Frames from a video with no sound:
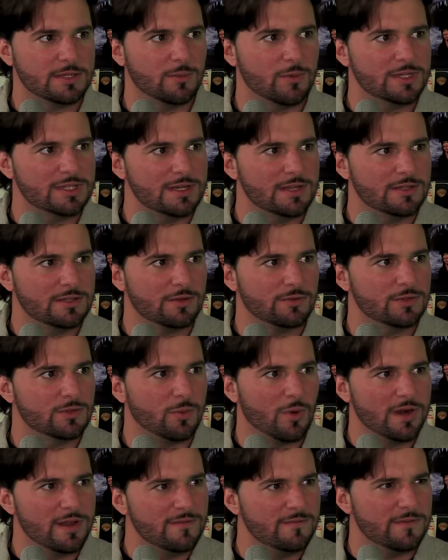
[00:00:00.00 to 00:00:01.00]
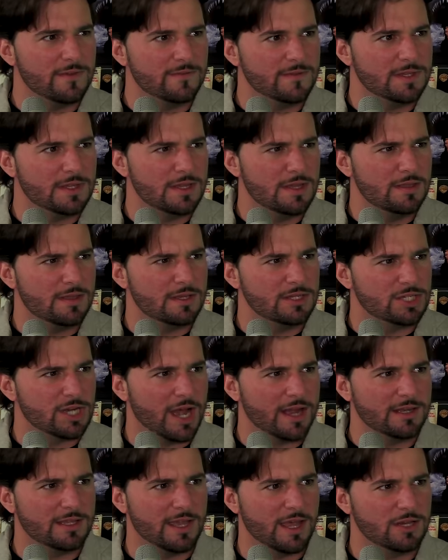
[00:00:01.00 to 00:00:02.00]
It wasn't until 2015 that
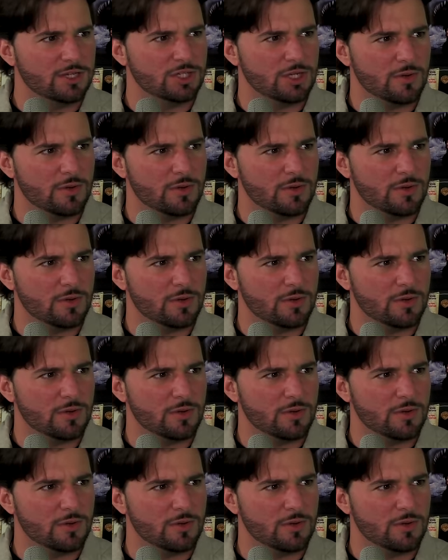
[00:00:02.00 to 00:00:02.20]
John Kent